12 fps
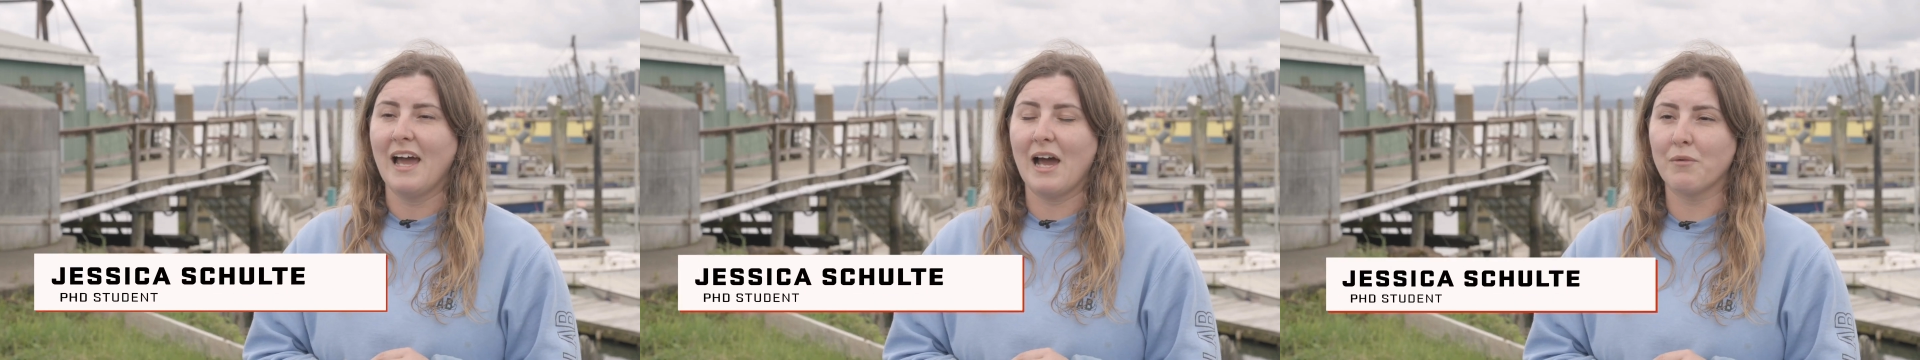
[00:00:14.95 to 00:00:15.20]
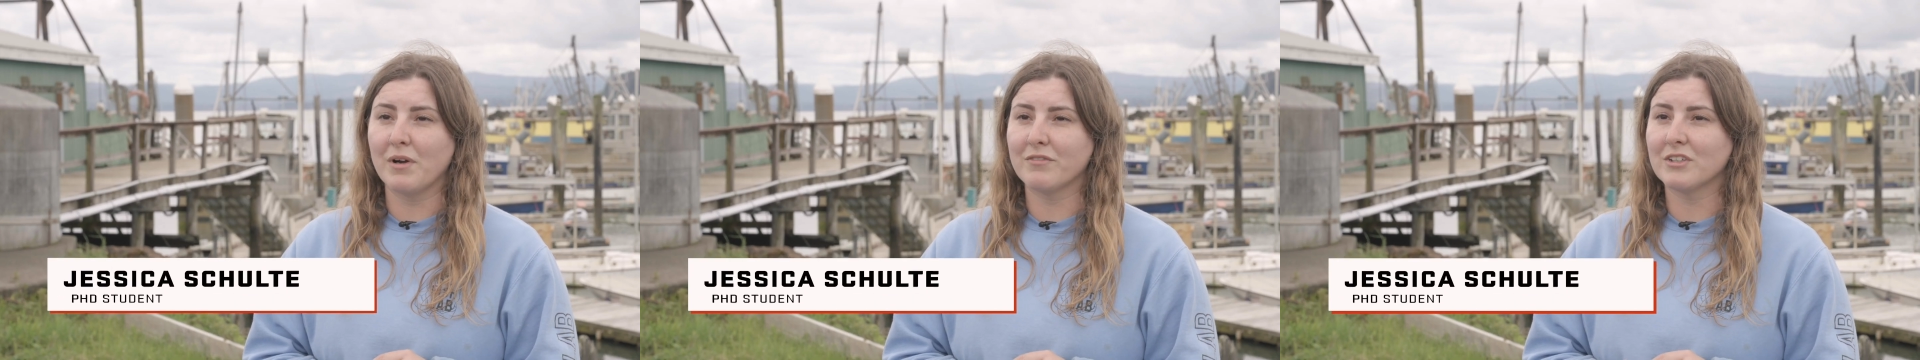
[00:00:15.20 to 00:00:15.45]

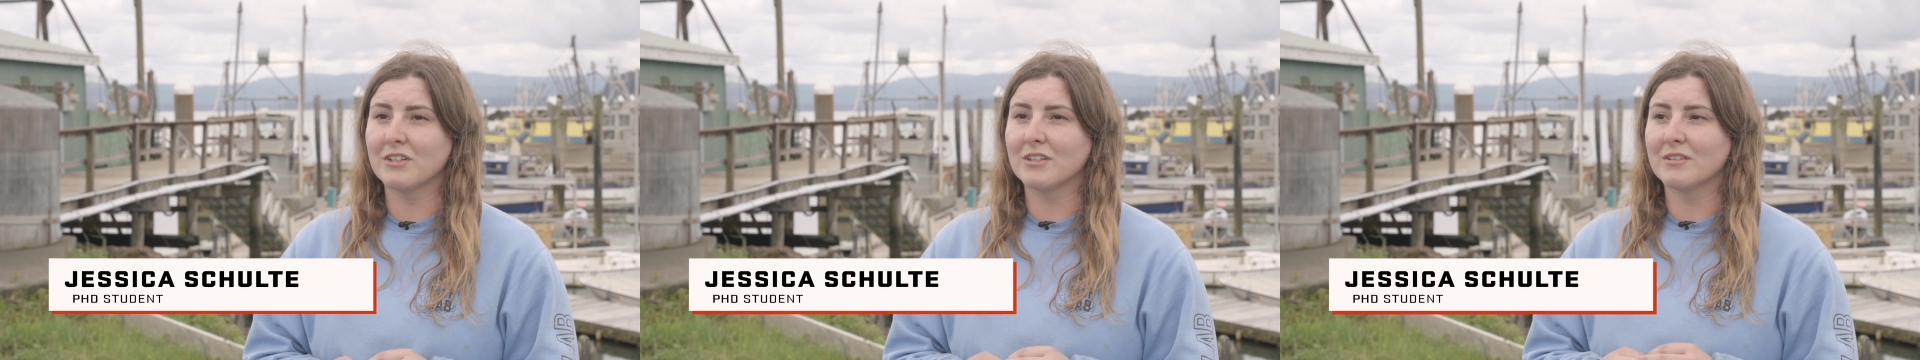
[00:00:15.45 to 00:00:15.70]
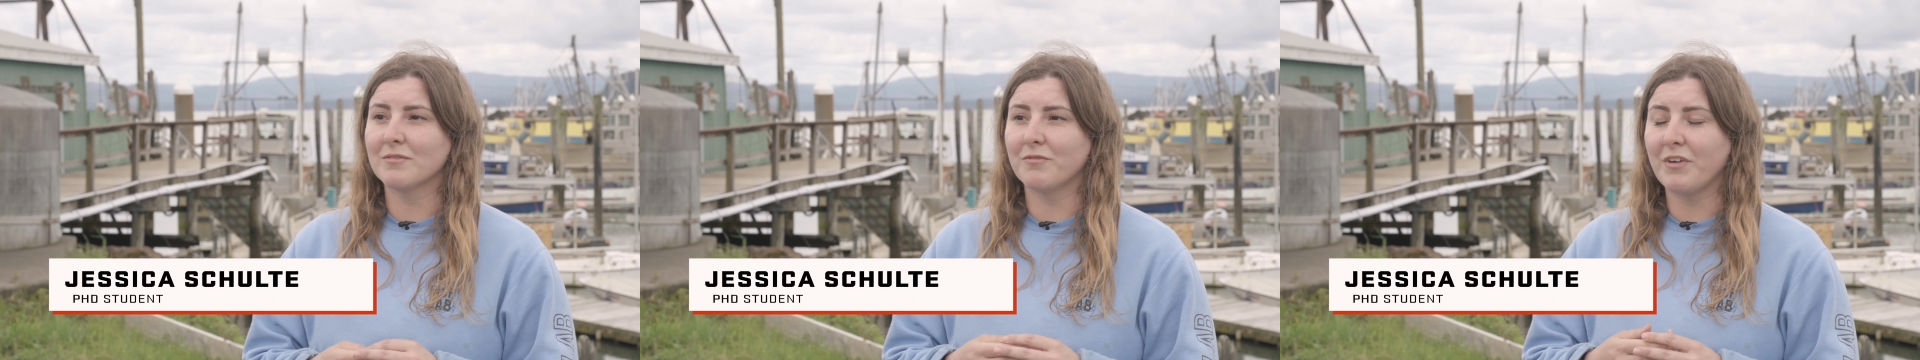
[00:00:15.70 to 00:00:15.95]

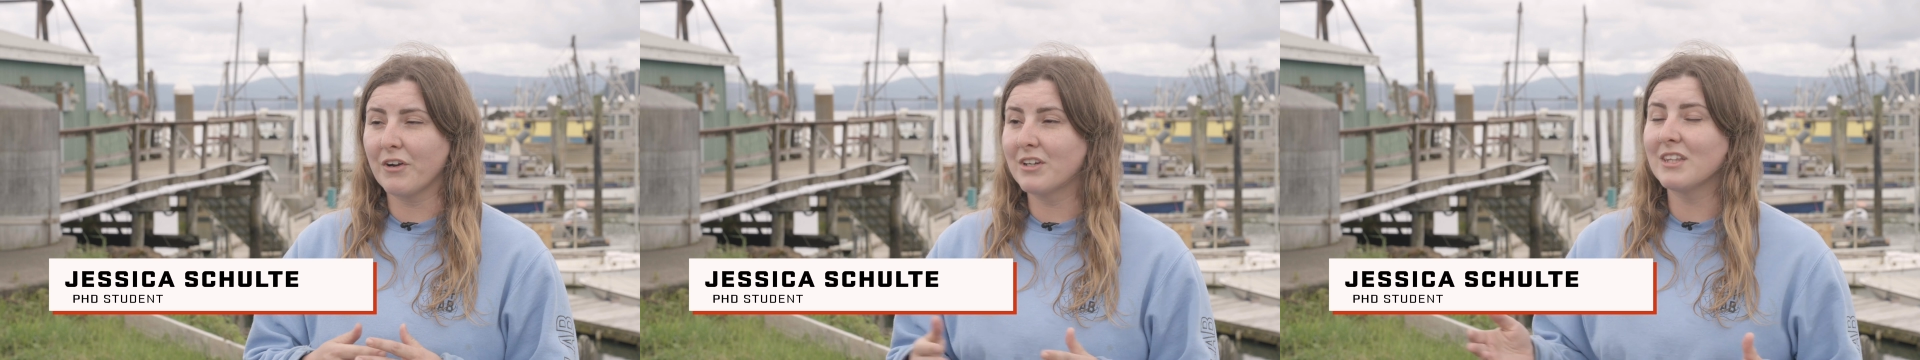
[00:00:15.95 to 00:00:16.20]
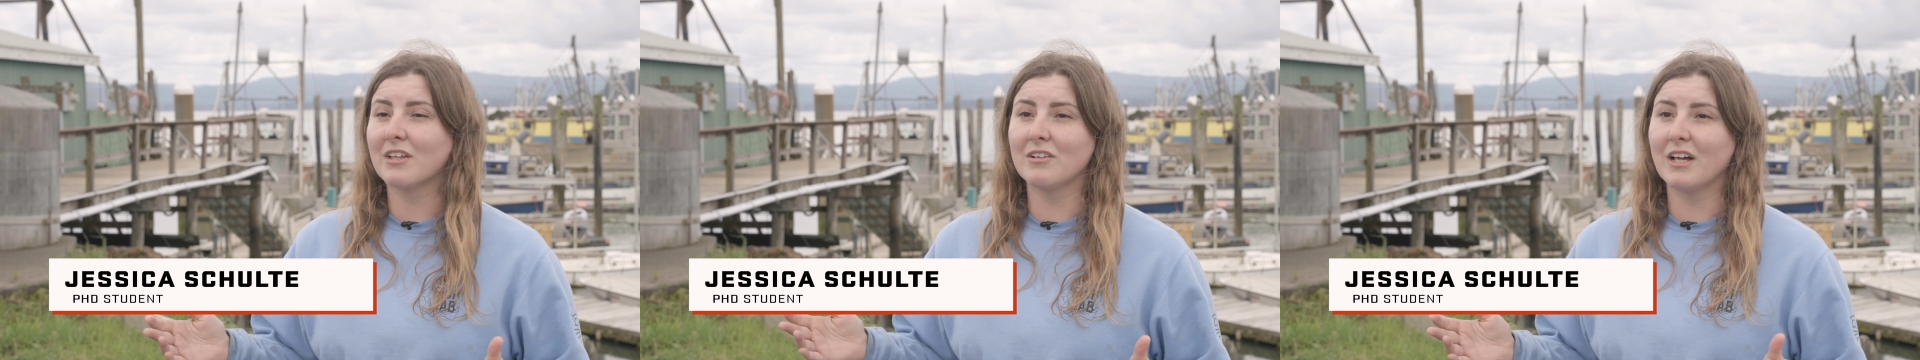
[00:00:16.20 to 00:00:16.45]
However,
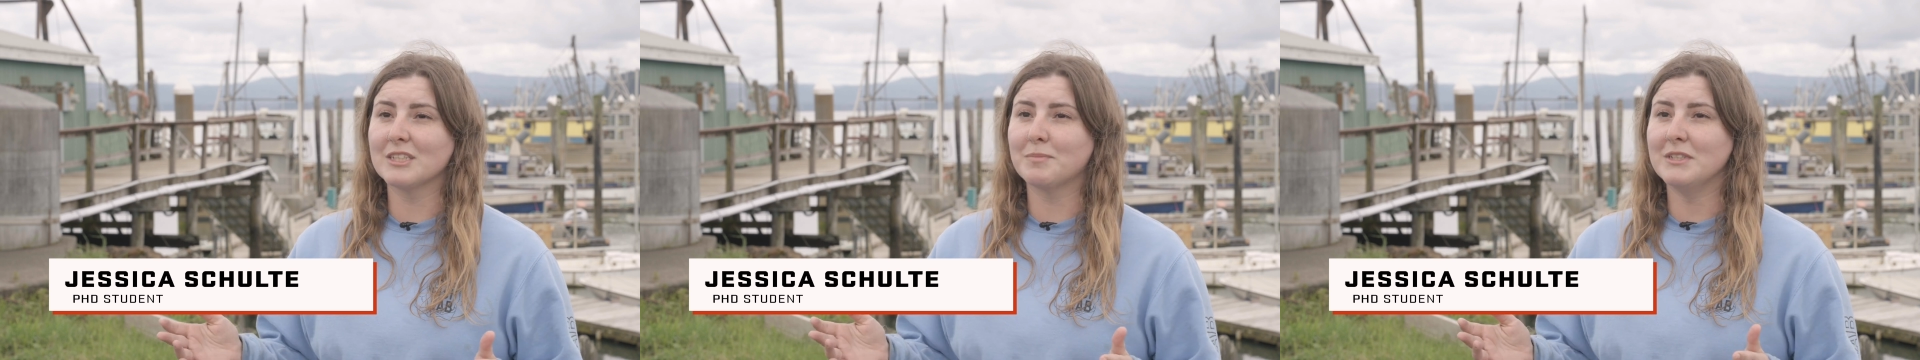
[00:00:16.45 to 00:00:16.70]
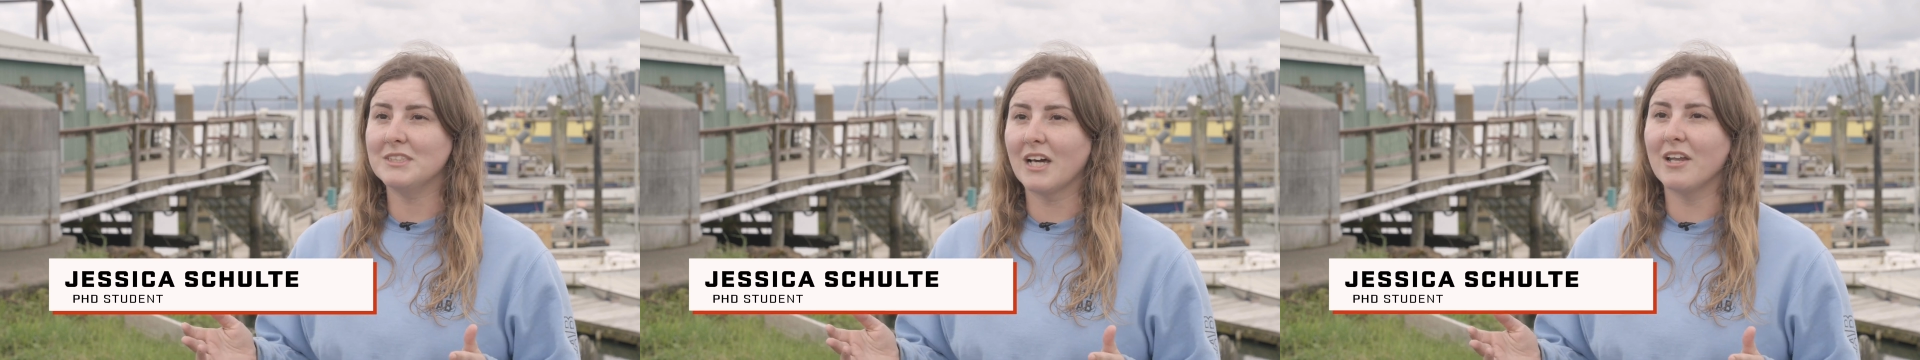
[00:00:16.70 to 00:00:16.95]
very little has
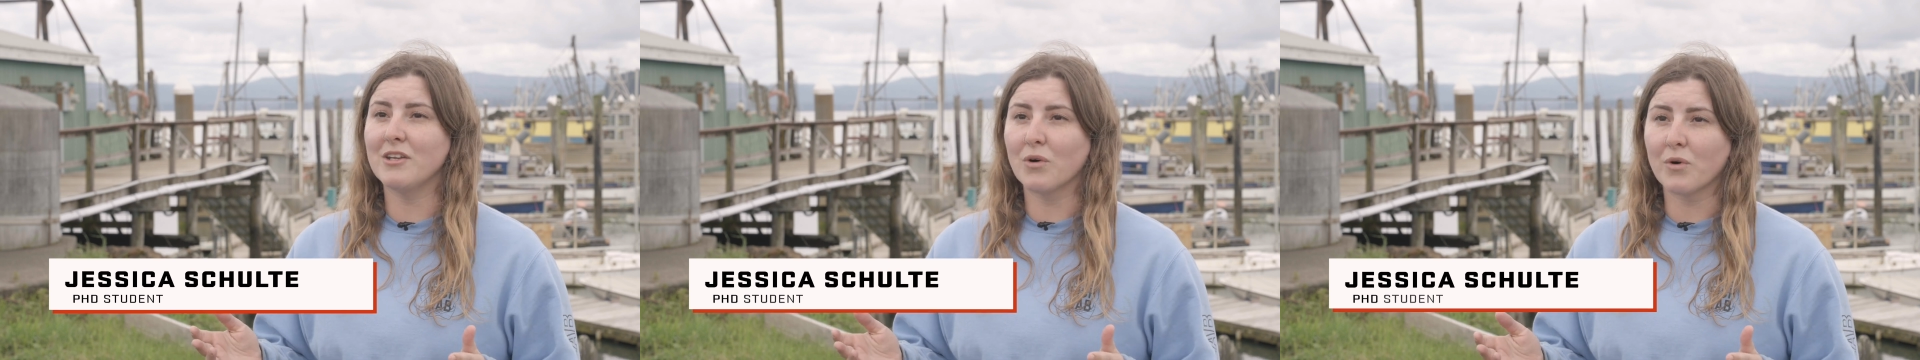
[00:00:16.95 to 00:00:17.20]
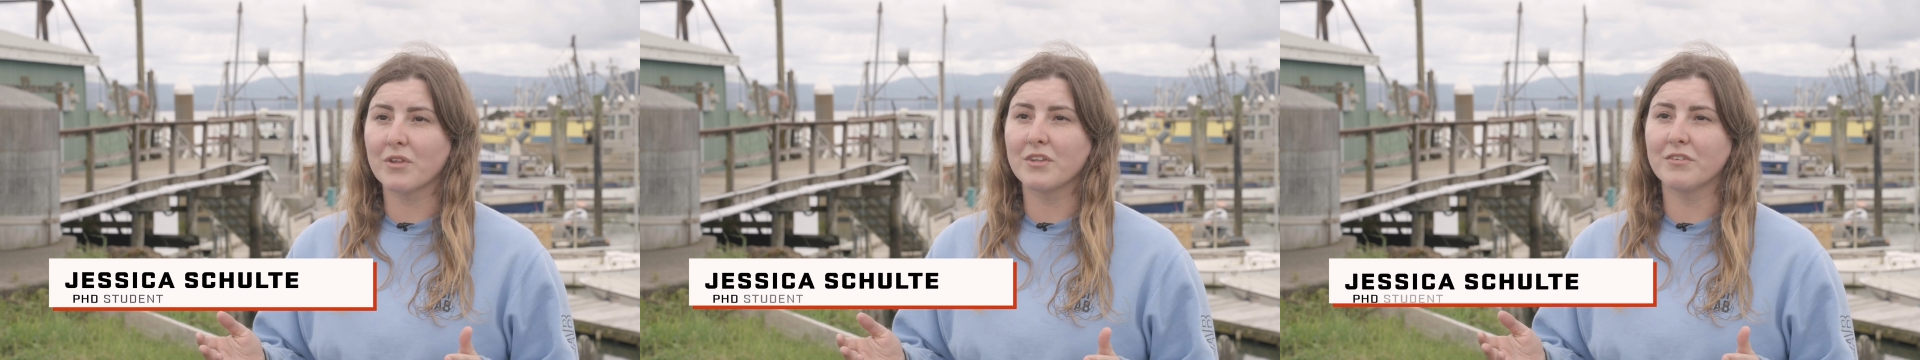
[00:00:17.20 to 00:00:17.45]
been done
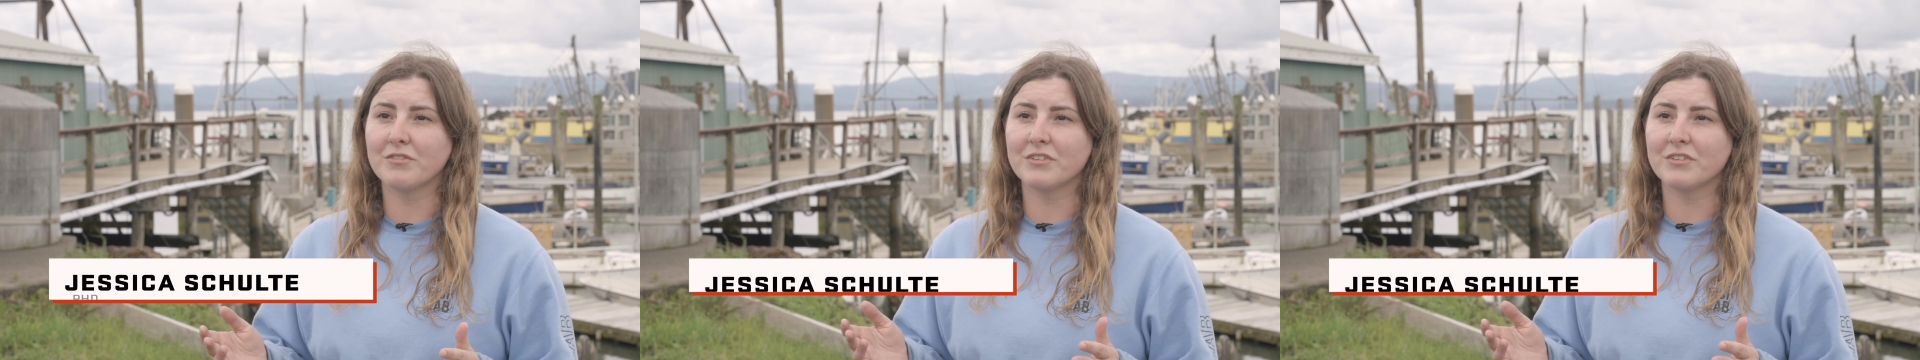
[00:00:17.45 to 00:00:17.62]
north of